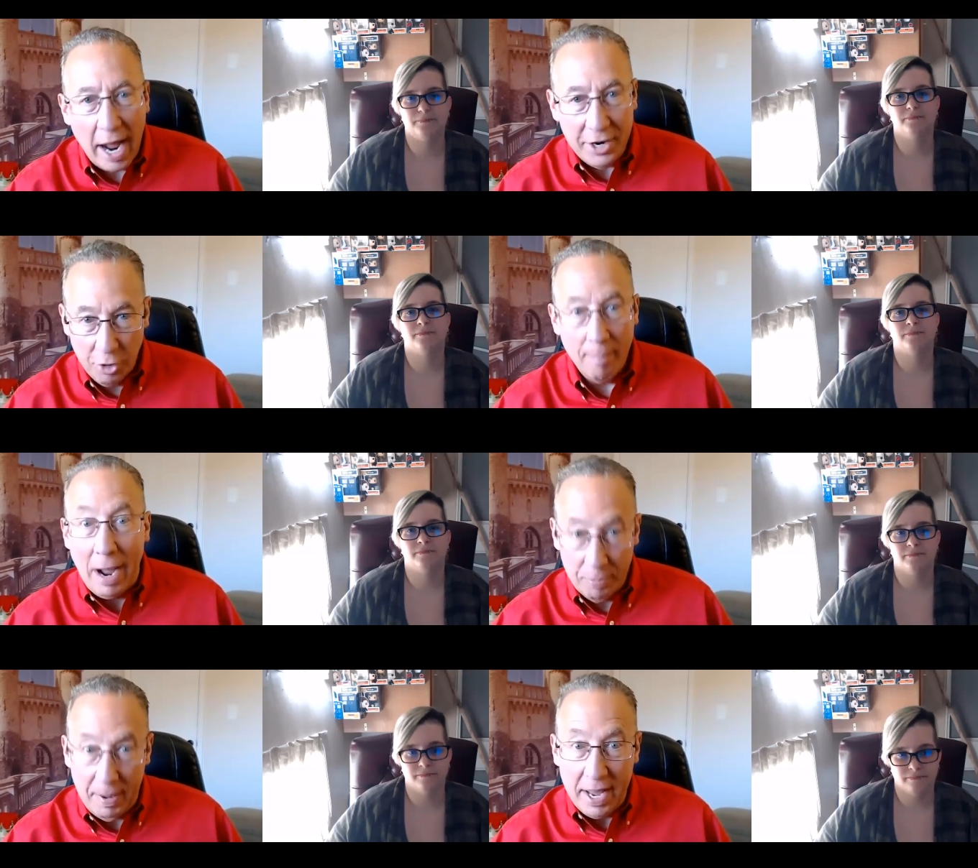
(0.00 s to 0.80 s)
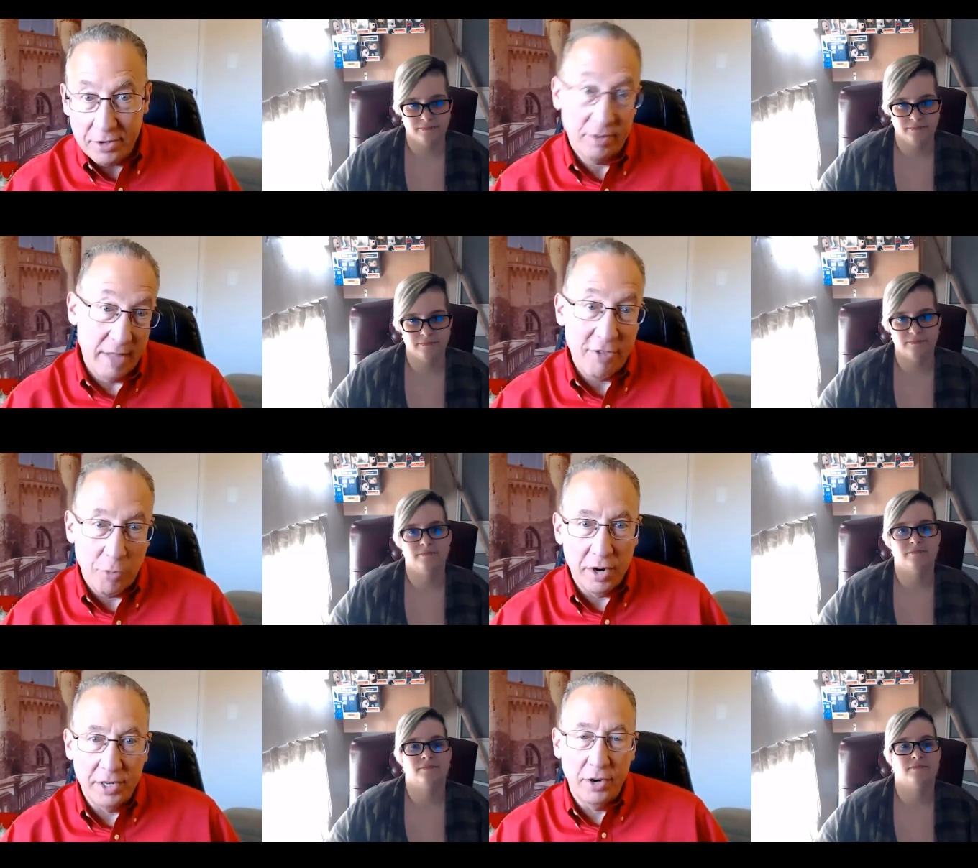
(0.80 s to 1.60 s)
Speaker 1: your about page. That's where to
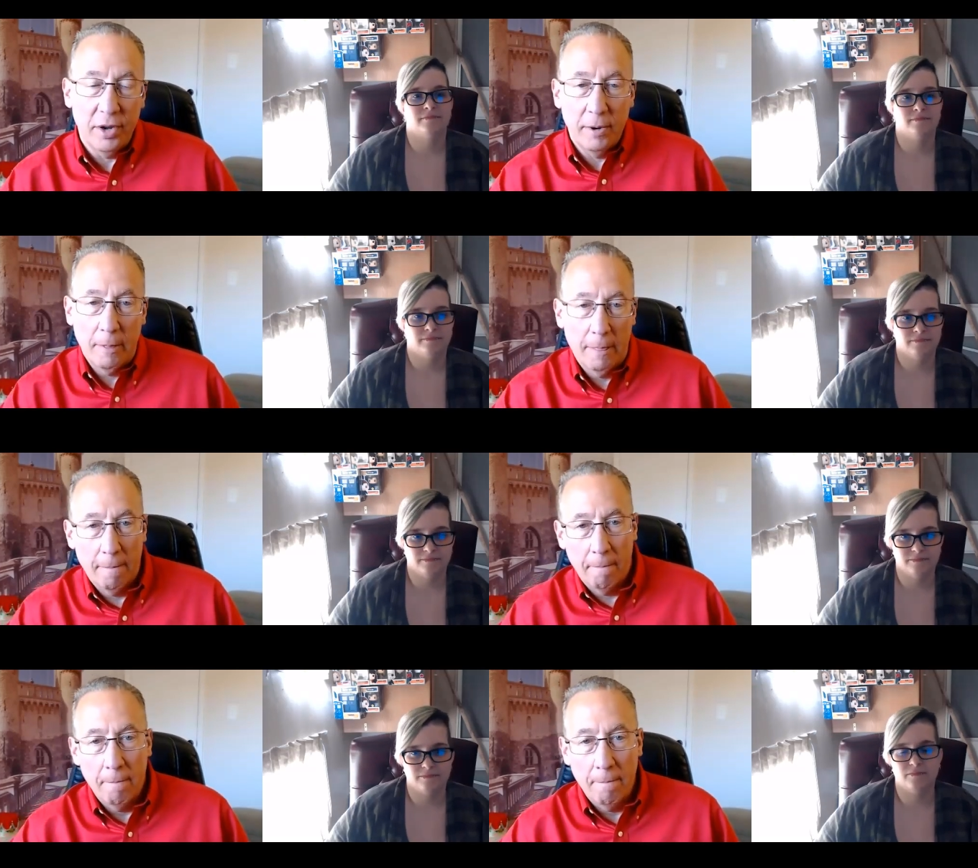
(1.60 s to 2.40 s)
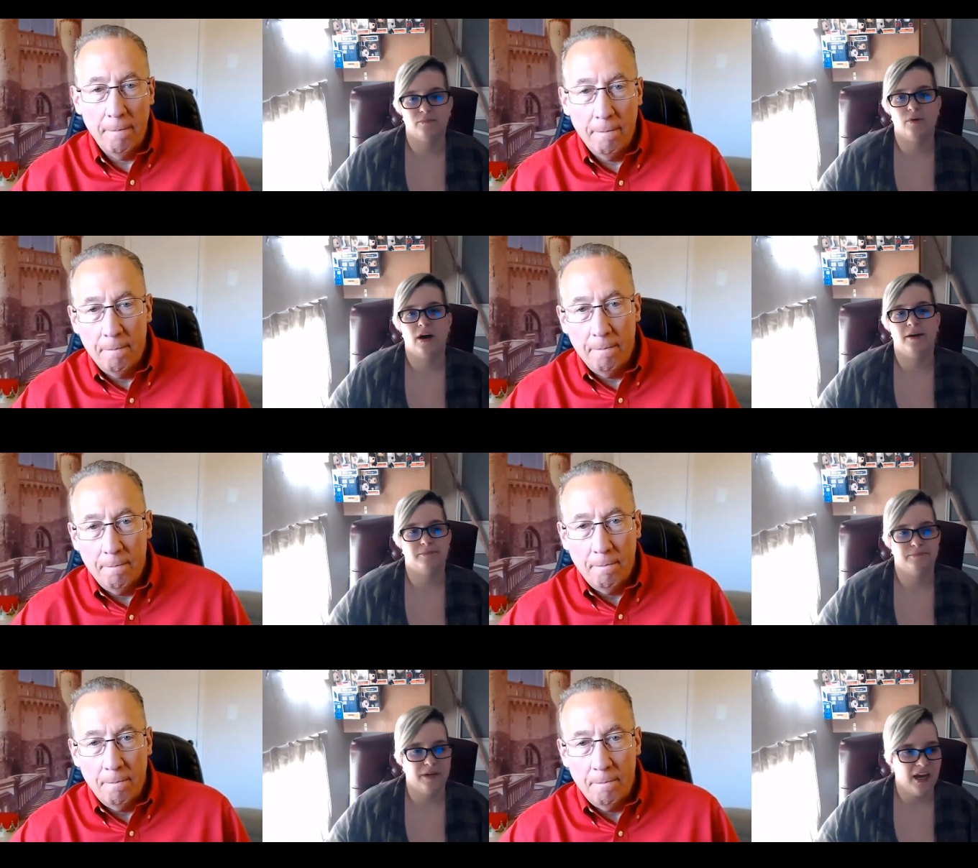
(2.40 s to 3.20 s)
do it.
Speaker 2: Right.
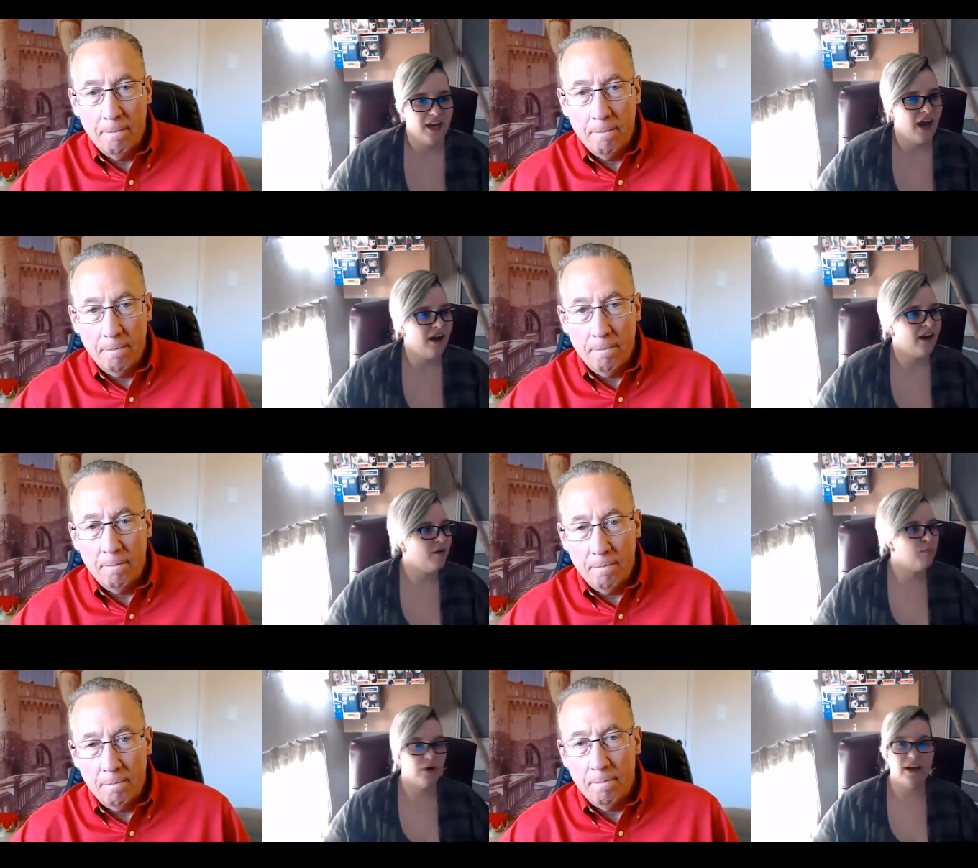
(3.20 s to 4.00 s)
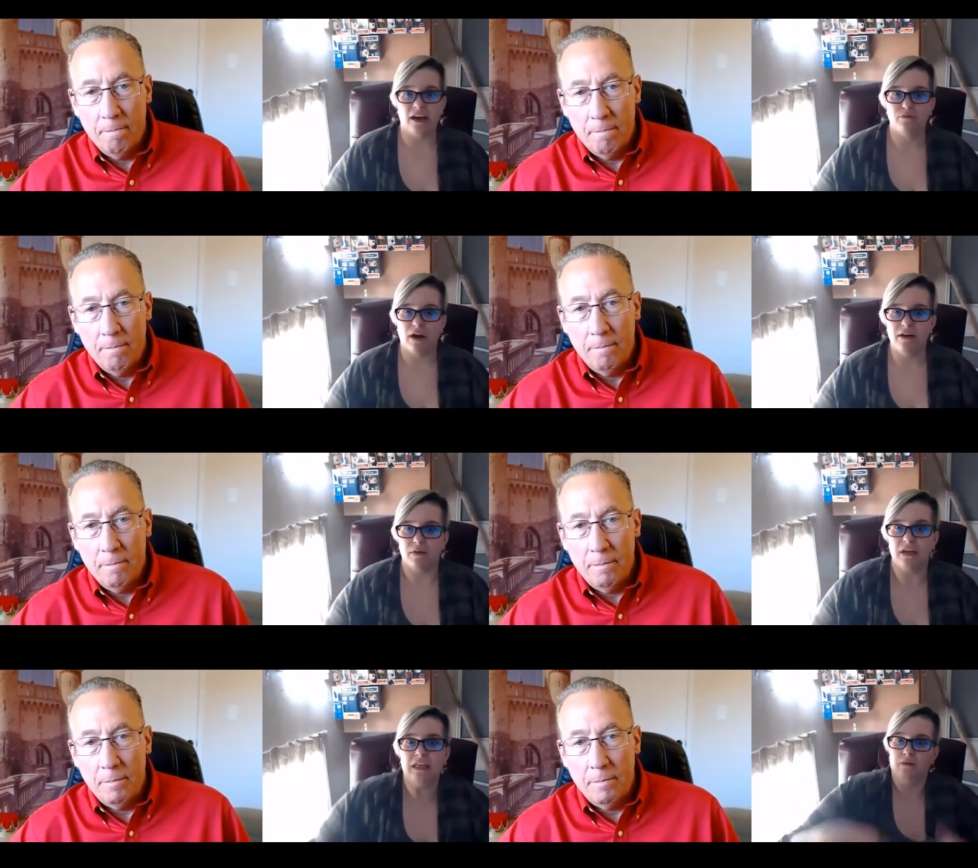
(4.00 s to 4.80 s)
Bring it, right?
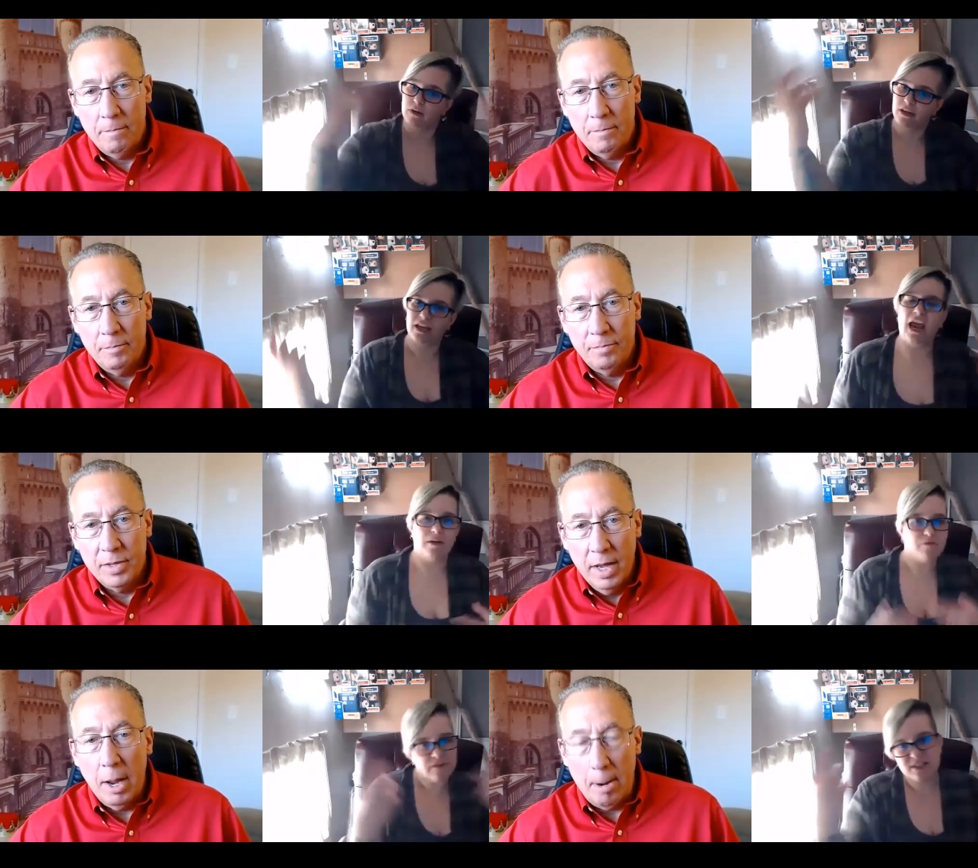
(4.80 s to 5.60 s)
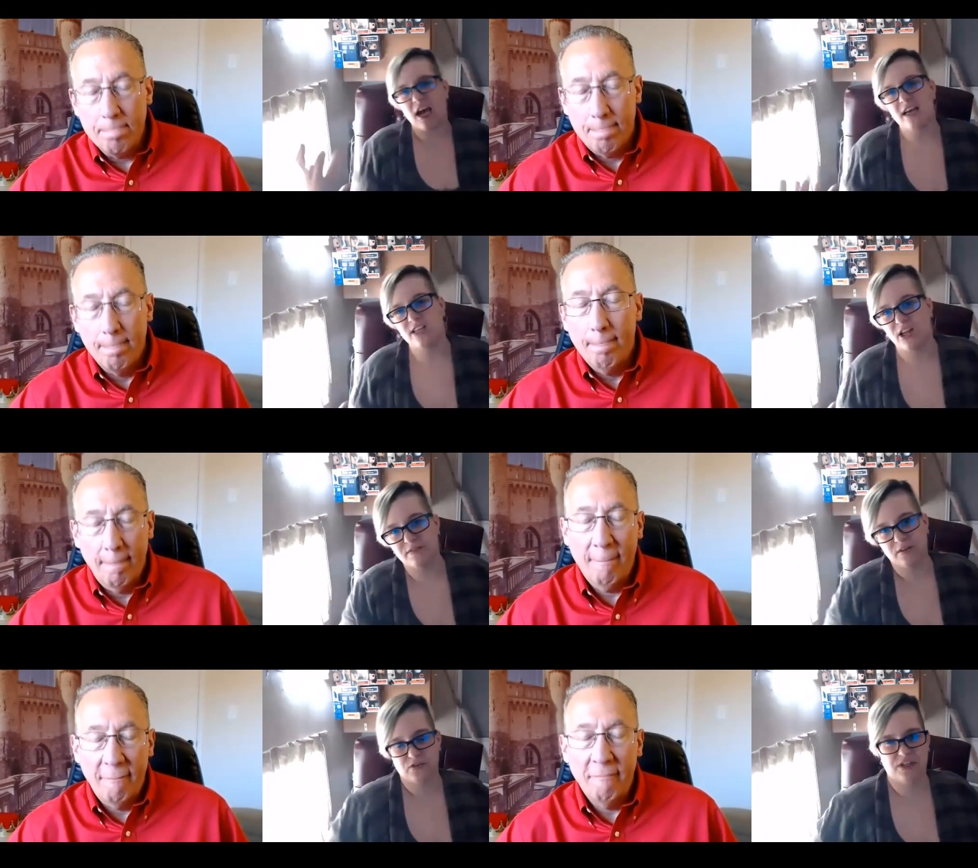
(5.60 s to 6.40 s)
Really, really emphasize all of
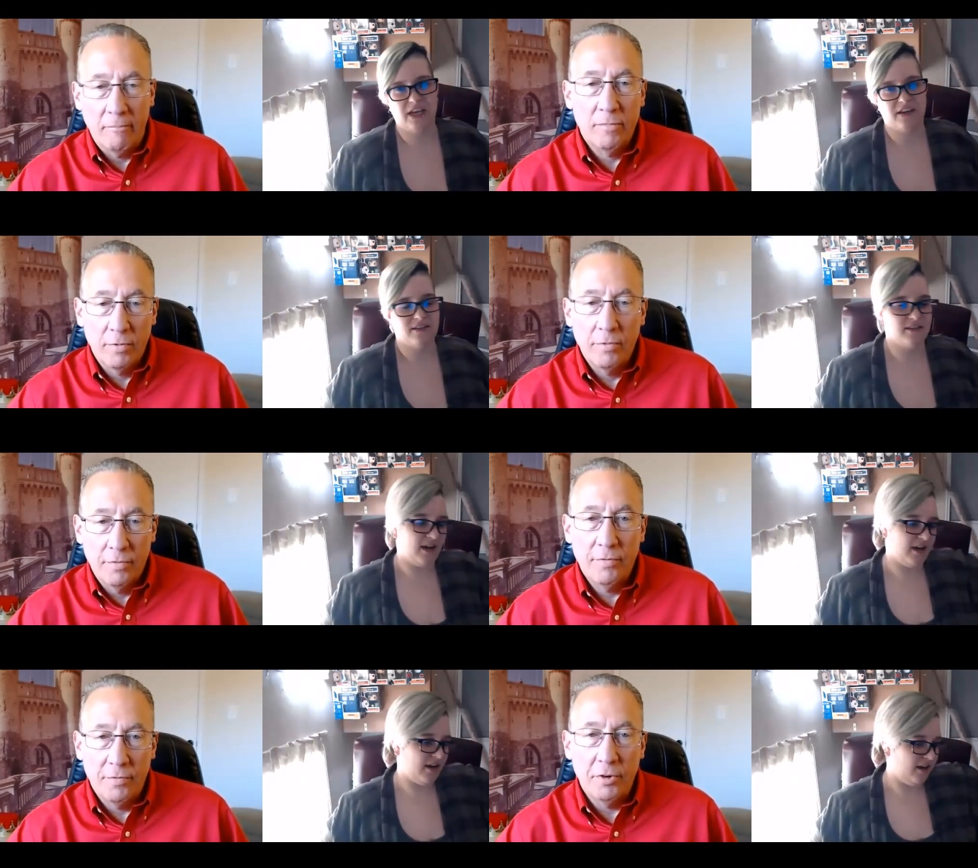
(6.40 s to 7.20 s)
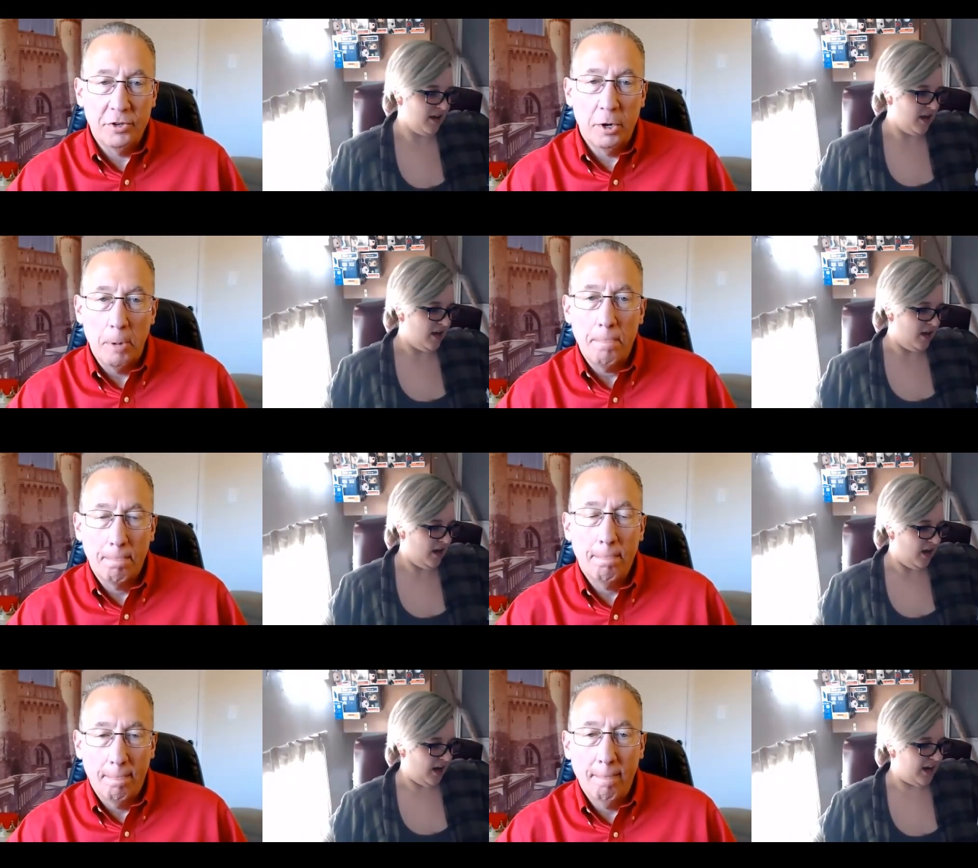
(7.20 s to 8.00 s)
those things. I
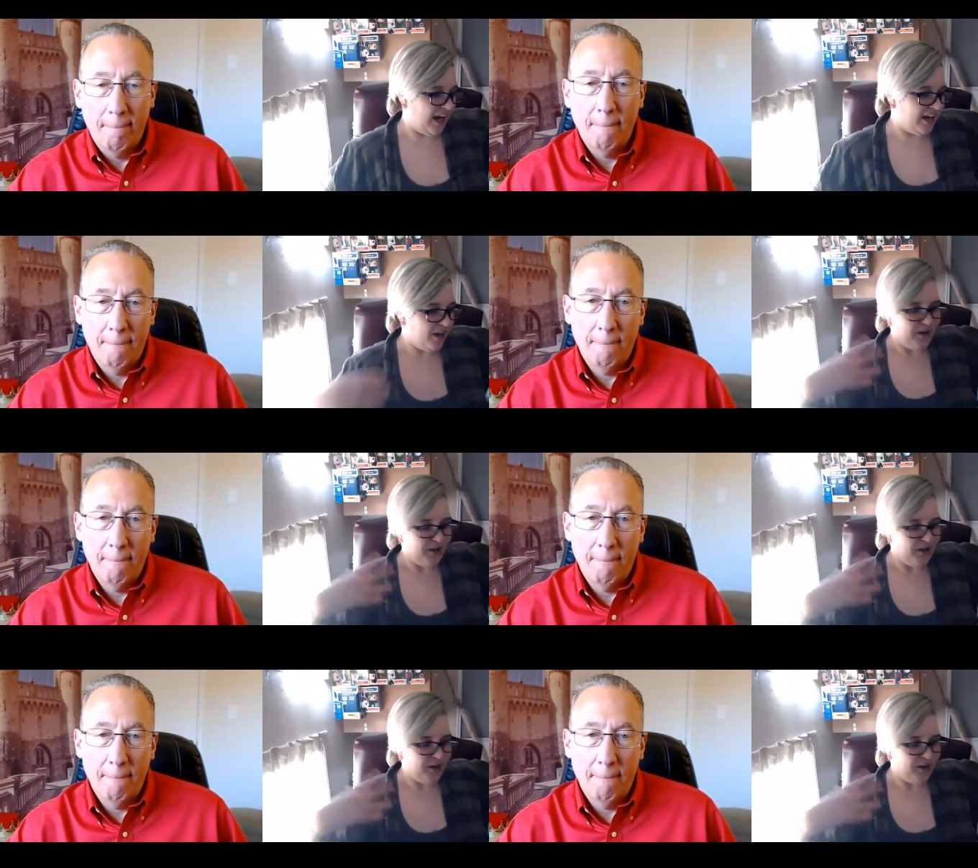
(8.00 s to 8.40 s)
kind of,